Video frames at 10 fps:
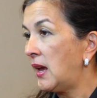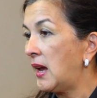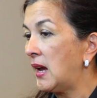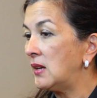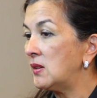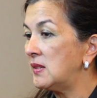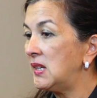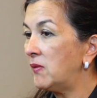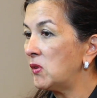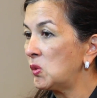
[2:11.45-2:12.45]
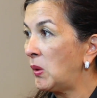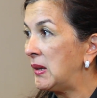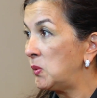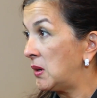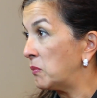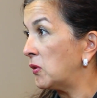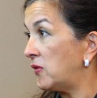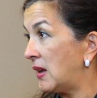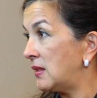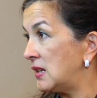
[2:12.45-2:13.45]
and to see if there's ways we can
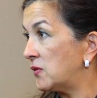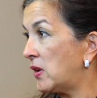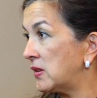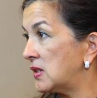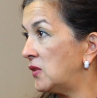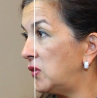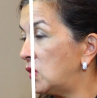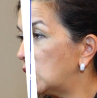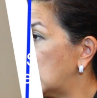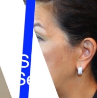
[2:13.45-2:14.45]
prevent these falls in the future.